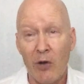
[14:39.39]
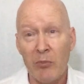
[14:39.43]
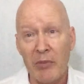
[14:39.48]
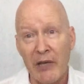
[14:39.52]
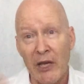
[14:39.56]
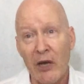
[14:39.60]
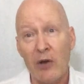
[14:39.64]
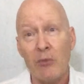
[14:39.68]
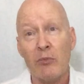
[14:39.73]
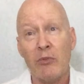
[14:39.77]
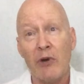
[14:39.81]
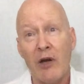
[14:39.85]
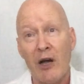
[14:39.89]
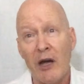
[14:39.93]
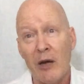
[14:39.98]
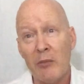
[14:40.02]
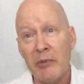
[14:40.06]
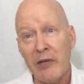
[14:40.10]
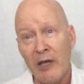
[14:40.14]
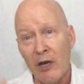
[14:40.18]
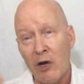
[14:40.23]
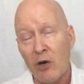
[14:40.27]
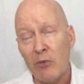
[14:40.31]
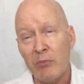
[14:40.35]
be
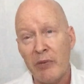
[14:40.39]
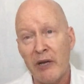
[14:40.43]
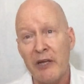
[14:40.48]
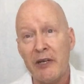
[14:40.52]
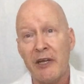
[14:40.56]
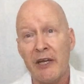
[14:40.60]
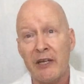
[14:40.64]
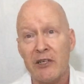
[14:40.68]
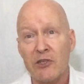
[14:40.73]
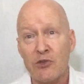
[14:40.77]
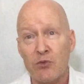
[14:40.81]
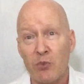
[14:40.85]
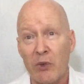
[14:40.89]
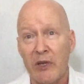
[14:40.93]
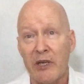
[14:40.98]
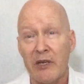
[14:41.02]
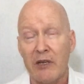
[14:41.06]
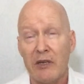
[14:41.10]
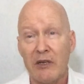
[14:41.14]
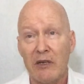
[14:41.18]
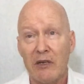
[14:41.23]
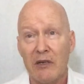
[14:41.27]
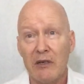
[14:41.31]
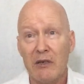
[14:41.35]
out by next
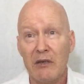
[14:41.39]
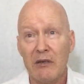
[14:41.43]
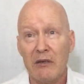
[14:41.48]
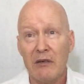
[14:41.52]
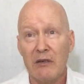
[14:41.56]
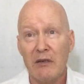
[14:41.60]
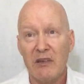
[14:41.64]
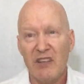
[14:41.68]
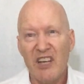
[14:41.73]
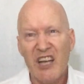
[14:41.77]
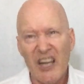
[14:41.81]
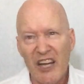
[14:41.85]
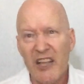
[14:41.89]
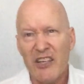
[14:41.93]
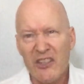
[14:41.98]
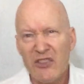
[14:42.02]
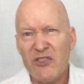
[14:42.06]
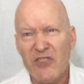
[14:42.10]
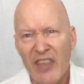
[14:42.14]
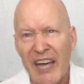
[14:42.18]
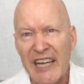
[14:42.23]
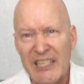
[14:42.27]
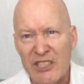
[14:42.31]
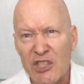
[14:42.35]
week."
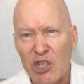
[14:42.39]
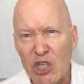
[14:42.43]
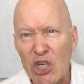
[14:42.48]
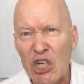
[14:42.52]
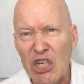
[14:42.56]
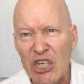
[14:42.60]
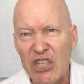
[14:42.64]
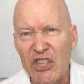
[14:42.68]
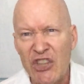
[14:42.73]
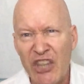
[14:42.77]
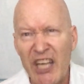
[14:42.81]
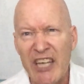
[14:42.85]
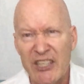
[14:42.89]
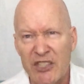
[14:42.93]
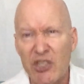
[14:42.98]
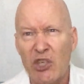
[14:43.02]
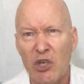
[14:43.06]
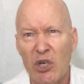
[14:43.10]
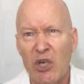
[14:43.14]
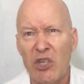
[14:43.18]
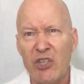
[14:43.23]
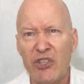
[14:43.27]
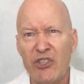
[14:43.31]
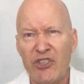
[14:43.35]
That's good. It's
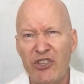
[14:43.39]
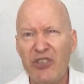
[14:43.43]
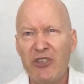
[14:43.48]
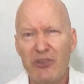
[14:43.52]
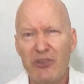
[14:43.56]
good.